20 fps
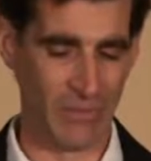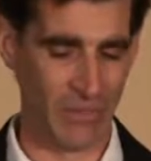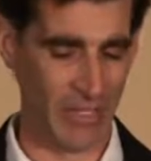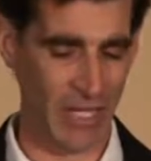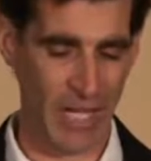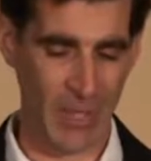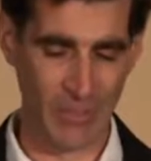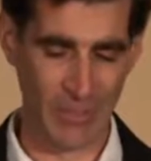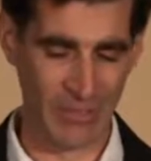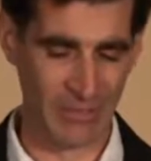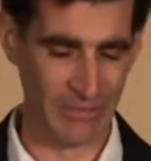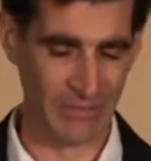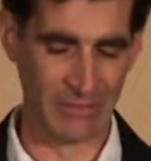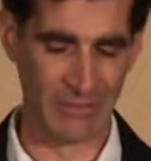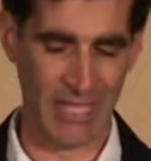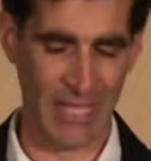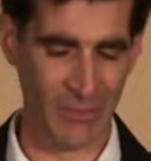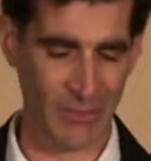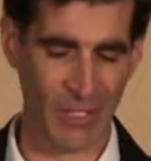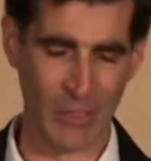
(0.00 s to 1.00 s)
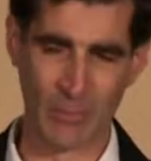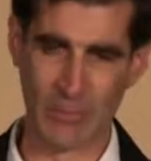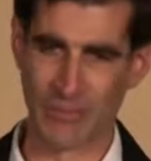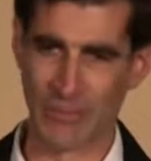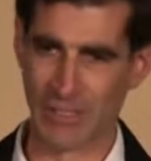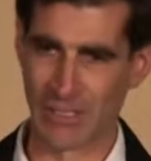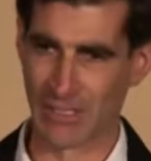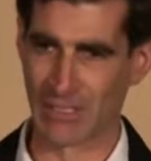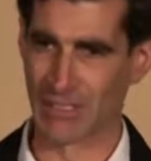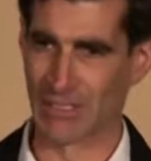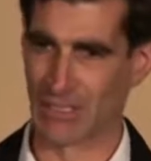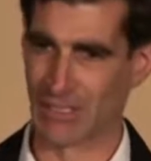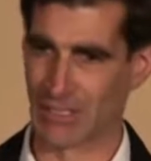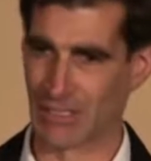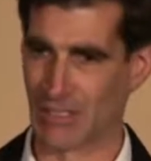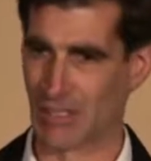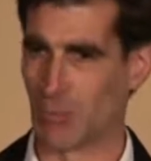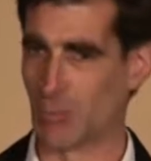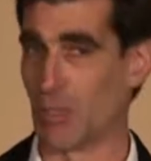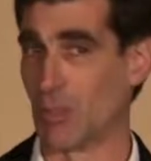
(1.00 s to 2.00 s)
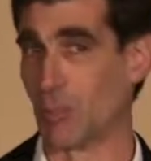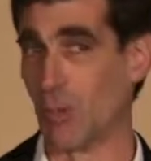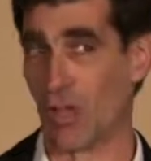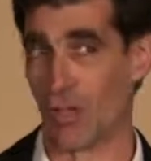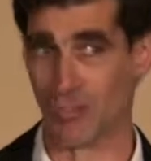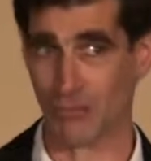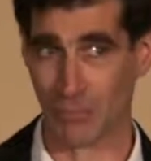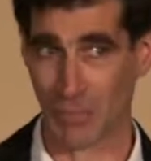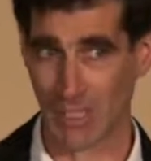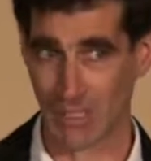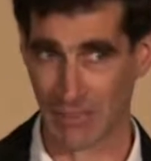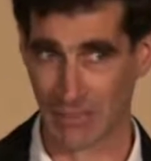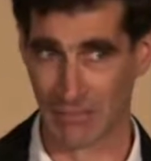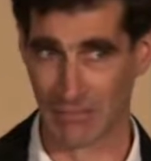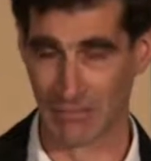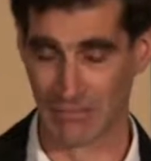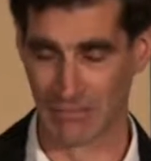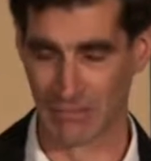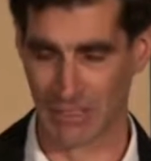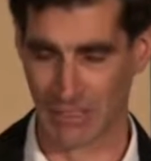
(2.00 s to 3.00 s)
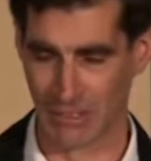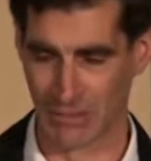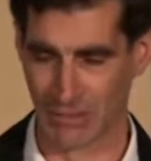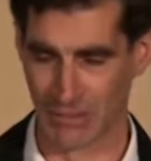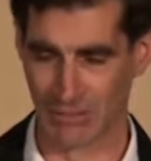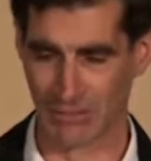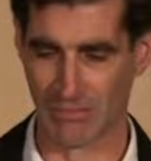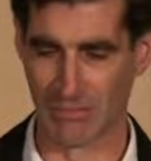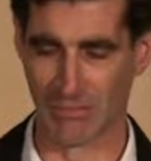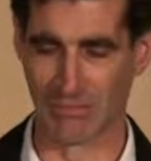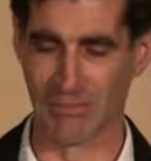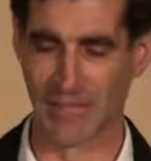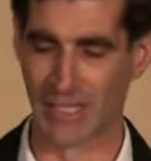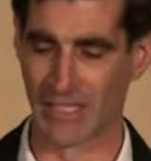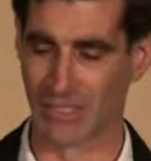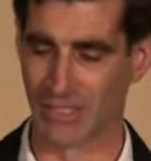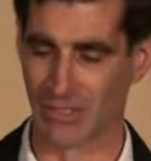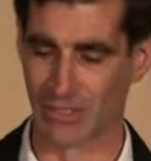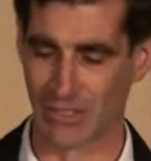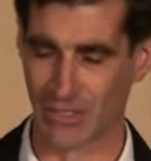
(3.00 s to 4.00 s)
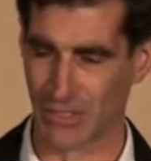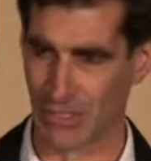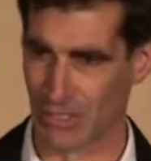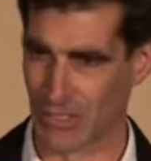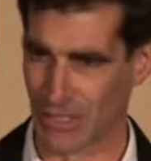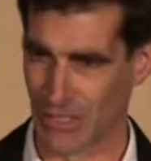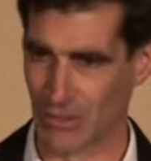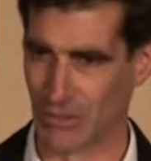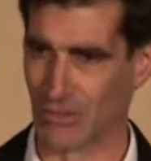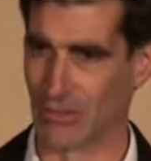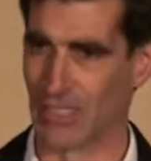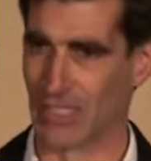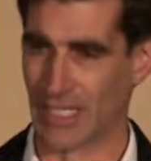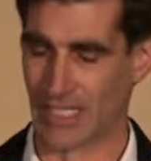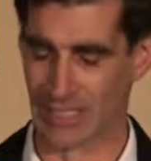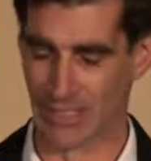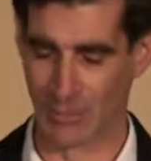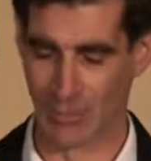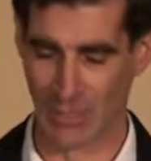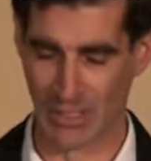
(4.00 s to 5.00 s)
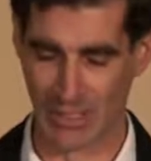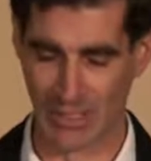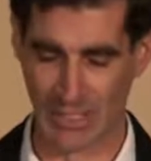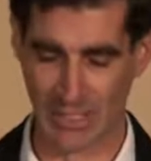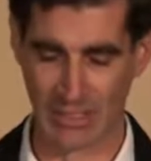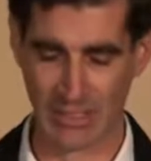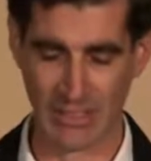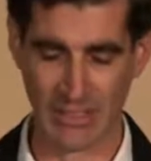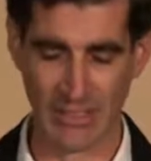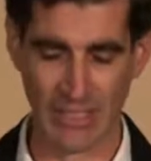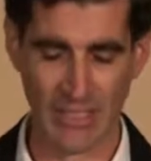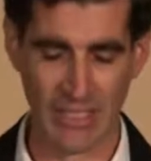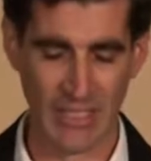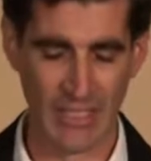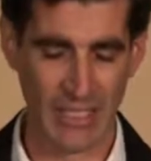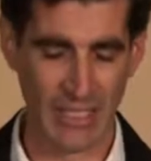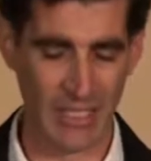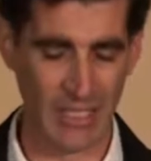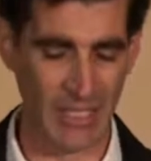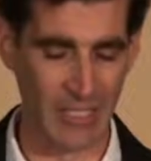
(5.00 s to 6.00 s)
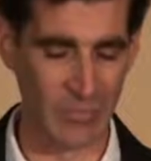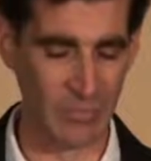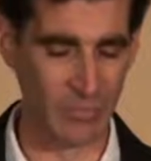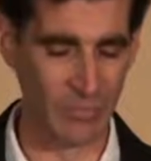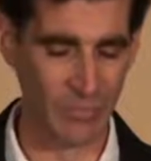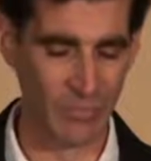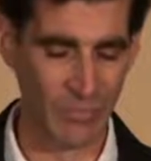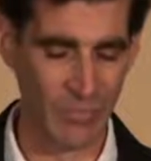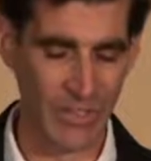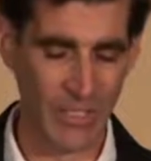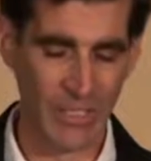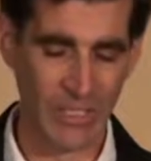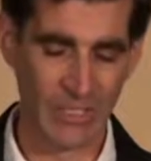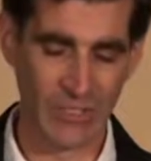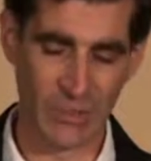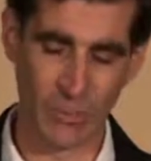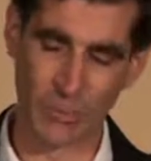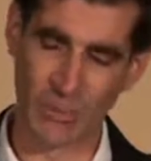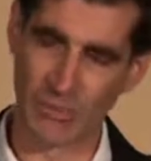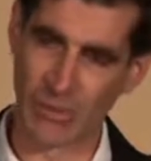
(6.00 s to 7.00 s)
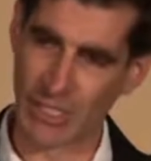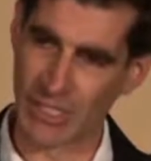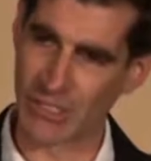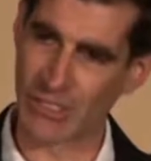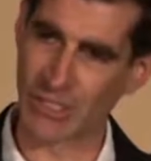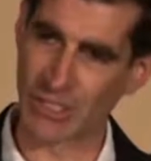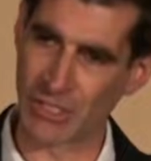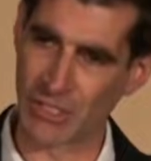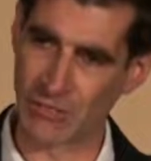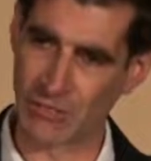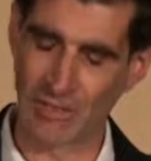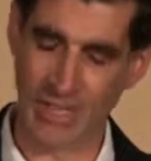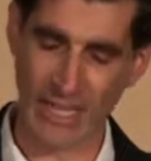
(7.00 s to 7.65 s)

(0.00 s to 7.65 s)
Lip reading: the common outcome of this is the big ball of mud code, the fast and dirty code to get something done. So we rush to go